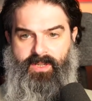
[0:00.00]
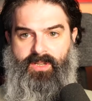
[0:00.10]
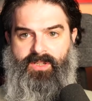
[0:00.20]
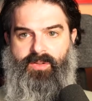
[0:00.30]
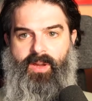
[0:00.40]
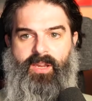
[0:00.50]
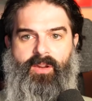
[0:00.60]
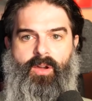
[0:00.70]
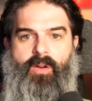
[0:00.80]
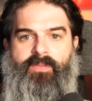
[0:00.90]
so I can
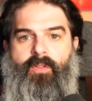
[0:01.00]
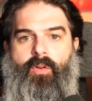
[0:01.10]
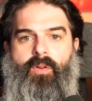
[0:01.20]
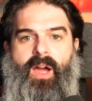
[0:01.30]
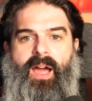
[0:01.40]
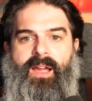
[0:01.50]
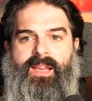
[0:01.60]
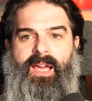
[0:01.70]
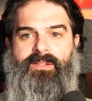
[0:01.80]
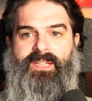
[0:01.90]
go for
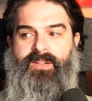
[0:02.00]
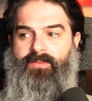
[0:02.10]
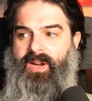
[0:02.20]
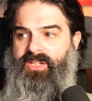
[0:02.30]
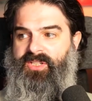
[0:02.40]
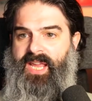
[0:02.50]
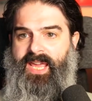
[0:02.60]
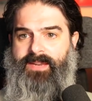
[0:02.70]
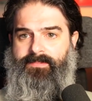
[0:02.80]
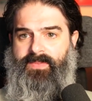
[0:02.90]
count it in range
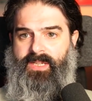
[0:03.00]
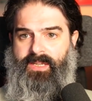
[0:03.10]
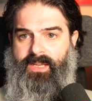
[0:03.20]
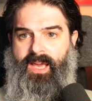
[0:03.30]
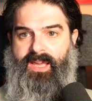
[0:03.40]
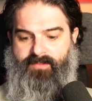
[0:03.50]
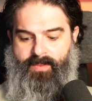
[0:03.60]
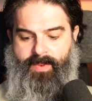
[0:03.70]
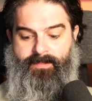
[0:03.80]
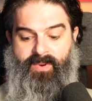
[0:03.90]
10. And
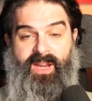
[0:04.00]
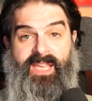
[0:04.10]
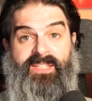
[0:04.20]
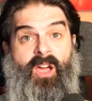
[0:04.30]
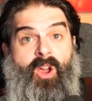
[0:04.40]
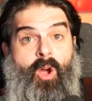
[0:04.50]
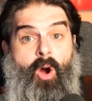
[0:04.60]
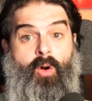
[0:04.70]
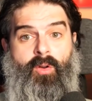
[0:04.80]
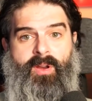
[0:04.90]
remember, it's a
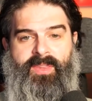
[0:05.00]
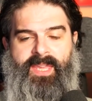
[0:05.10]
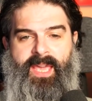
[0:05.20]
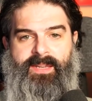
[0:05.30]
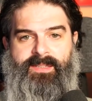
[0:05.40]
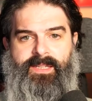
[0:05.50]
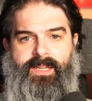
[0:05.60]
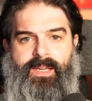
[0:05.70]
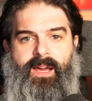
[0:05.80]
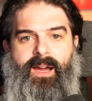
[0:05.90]
colon at the end.
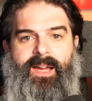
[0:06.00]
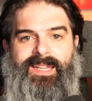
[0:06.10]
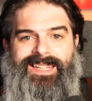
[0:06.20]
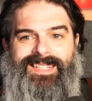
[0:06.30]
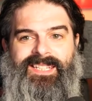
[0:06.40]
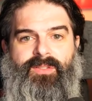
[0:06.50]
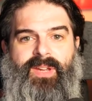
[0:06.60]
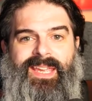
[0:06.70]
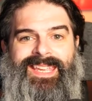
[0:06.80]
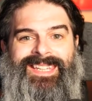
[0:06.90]
I need to
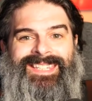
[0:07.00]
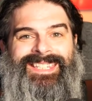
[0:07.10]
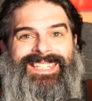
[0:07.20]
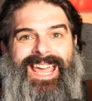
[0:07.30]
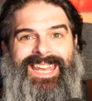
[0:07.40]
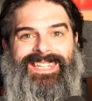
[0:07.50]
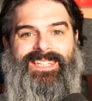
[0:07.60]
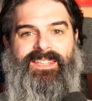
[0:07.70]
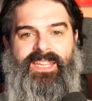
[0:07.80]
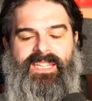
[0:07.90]
indent
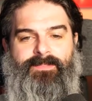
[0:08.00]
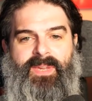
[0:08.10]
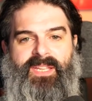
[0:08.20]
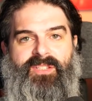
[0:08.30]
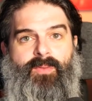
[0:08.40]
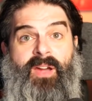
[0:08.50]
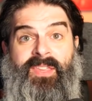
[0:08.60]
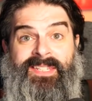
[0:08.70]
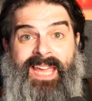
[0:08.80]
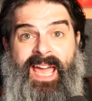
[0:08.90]
this bit, so
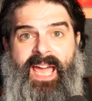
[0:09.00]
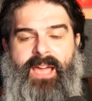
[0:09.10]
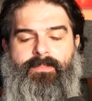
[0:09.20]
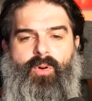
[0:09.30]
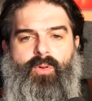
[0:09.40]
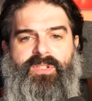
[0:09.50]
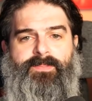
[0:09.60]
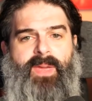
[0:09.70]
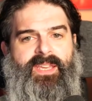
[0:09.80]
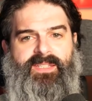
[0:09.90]
either tab or
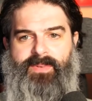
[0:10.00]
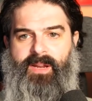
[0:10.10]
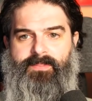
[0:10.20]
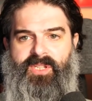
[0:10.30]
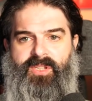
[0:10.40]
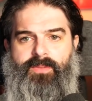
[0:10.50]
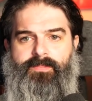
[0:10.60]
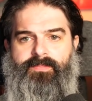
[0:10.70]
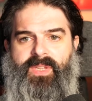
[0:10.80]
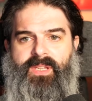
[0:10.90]
space, but up to you.
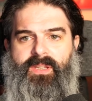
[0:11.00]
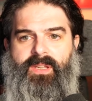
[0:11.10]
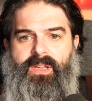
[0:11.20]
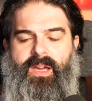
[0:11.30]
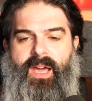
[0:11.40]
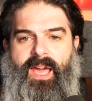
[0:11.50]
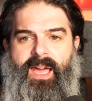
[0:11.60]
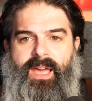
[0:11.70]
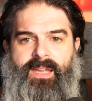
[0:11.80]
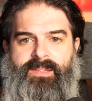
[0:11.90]

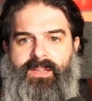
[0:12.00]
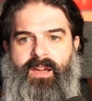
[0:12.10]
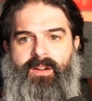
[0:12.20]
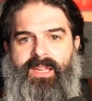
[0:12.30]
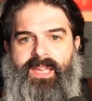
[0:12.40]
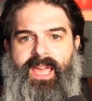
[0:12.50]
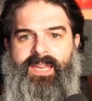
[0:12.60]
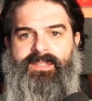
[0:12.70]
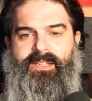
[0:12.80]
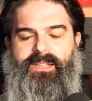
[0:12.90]
And I'll hit
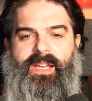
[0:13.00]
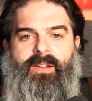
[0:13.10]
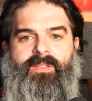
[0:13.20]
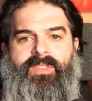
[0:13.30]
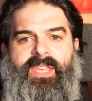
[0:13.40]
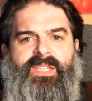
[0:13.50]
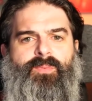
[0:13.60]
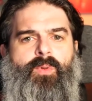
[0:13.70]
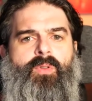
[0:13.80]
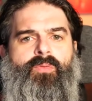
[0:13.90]
enter. Now, this
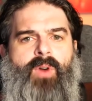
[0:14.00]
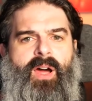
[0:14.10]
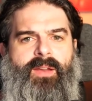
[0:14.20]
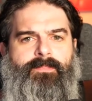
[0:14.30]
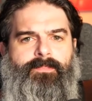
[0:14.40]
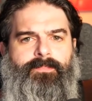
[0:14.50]
will run,